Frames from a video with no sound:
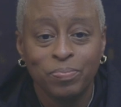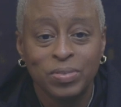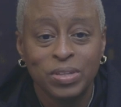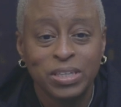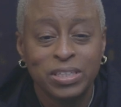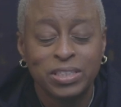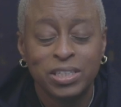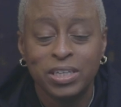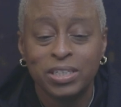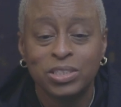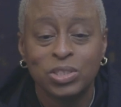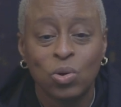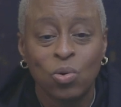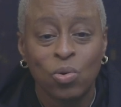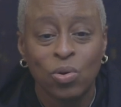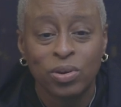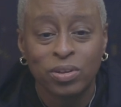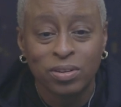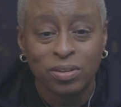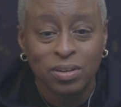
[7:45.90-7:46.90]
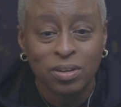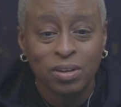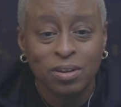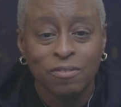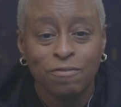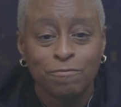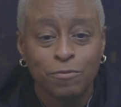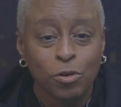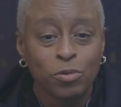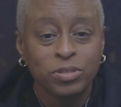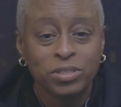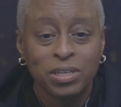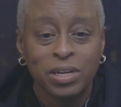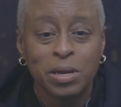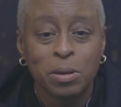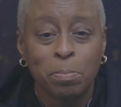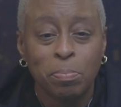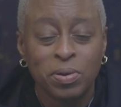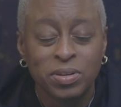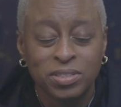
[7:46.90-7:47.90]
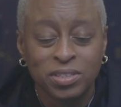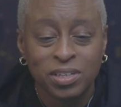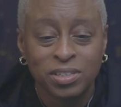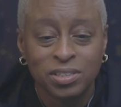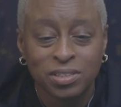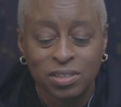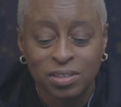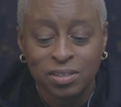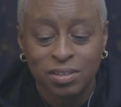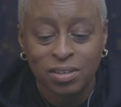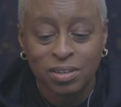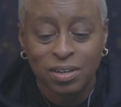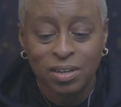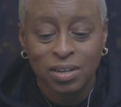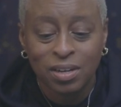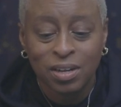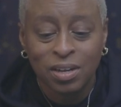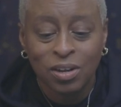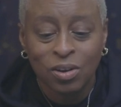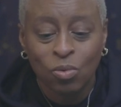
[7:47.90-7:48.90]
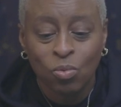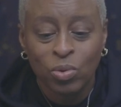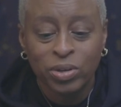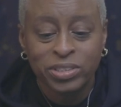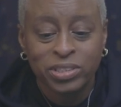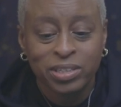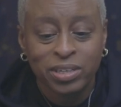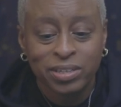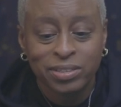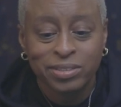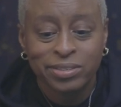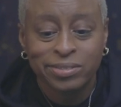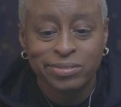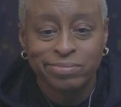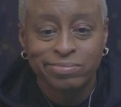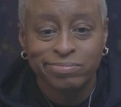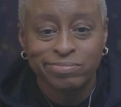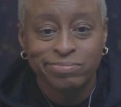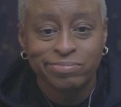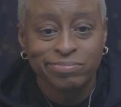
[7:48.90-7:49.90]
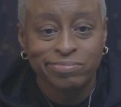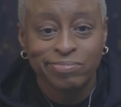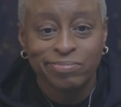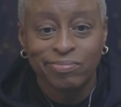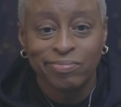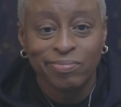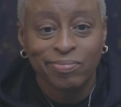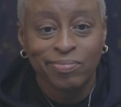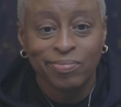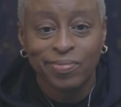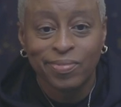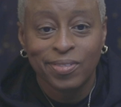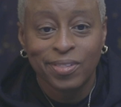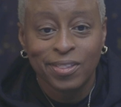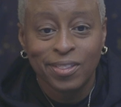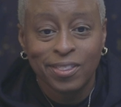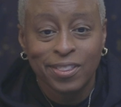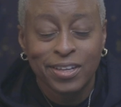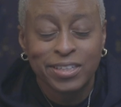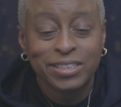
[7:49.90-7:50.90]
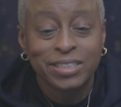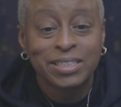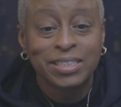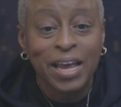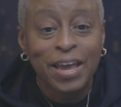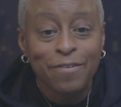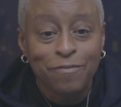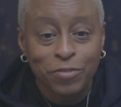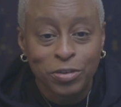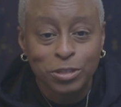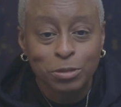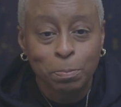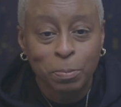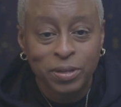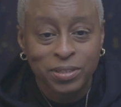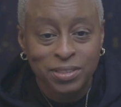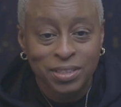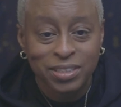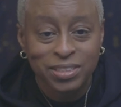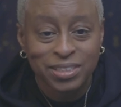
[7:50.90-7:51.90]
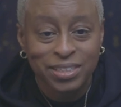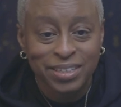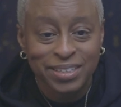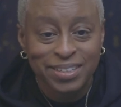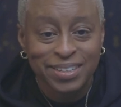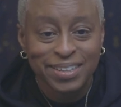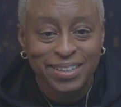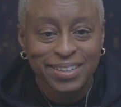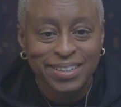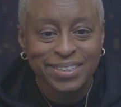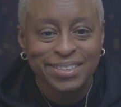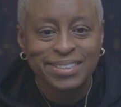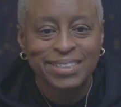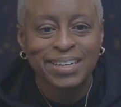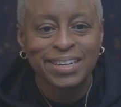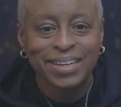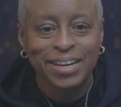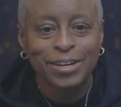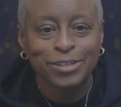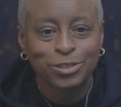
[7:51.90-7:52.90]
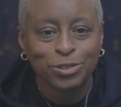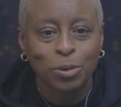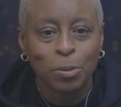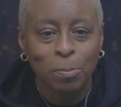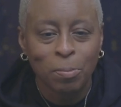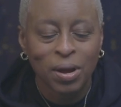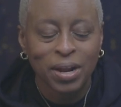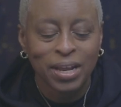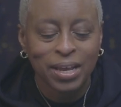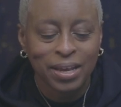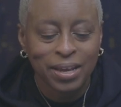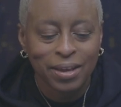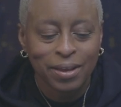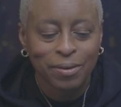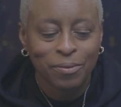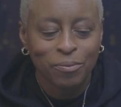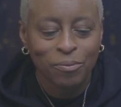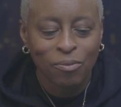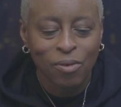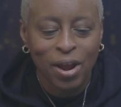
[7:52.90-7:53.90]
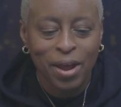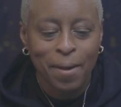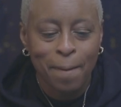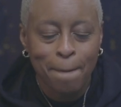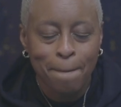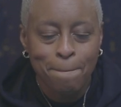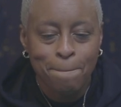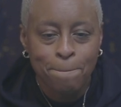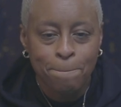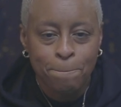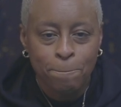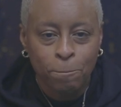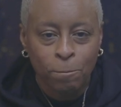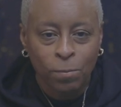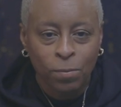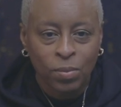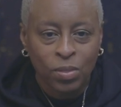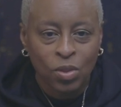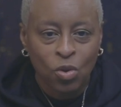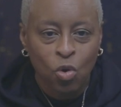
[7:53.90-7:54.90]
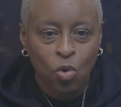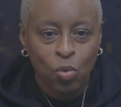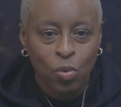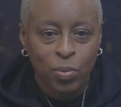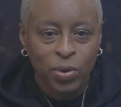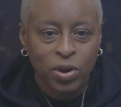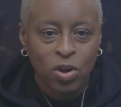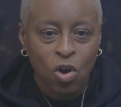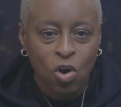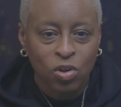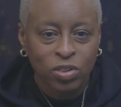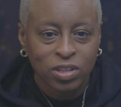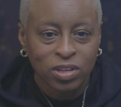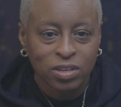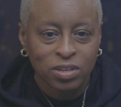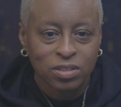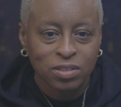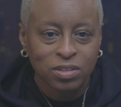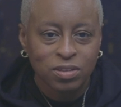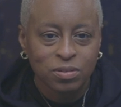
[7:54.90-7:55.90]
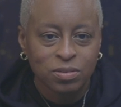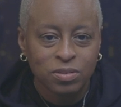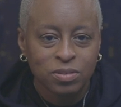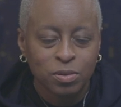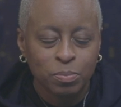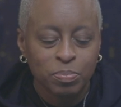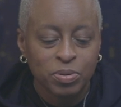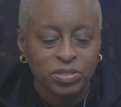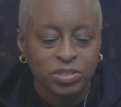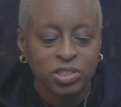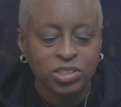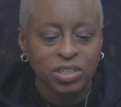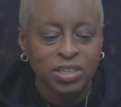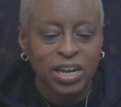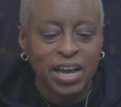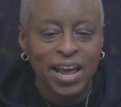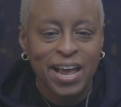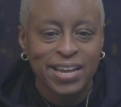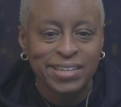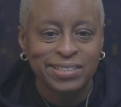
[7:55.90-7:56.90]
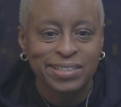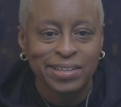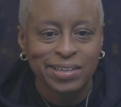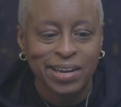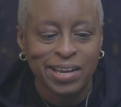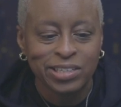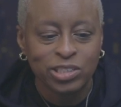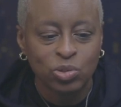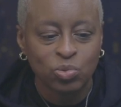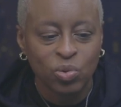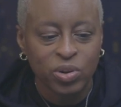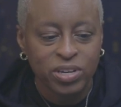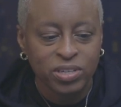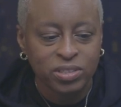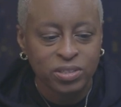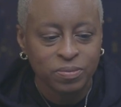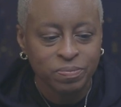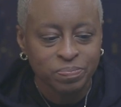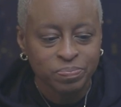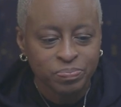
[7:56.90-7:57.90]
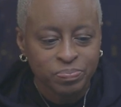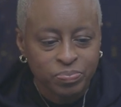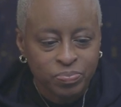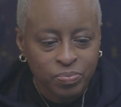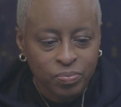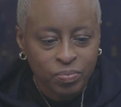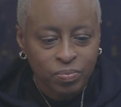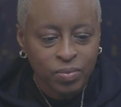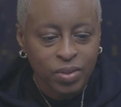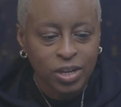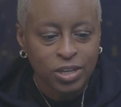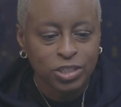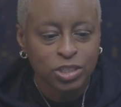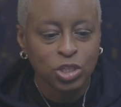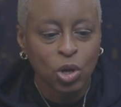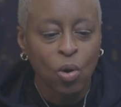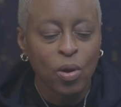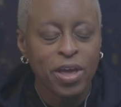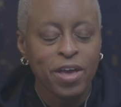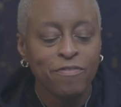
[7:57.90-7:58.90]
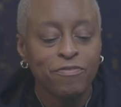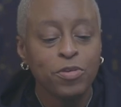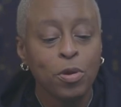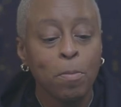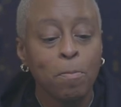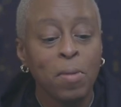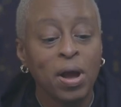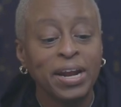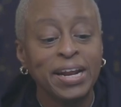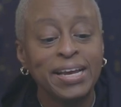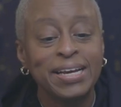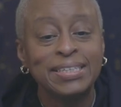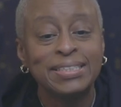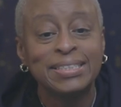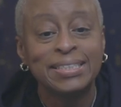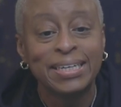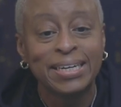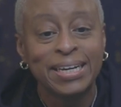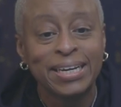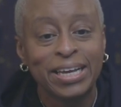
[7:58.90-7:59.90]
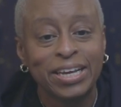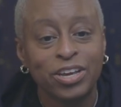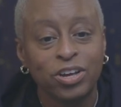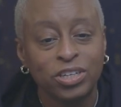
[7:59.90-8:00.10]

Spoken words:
just on first lien position, which is the safest position to lend your money in, right? Or what we call the position that has the less risk. So if your money is sitting in your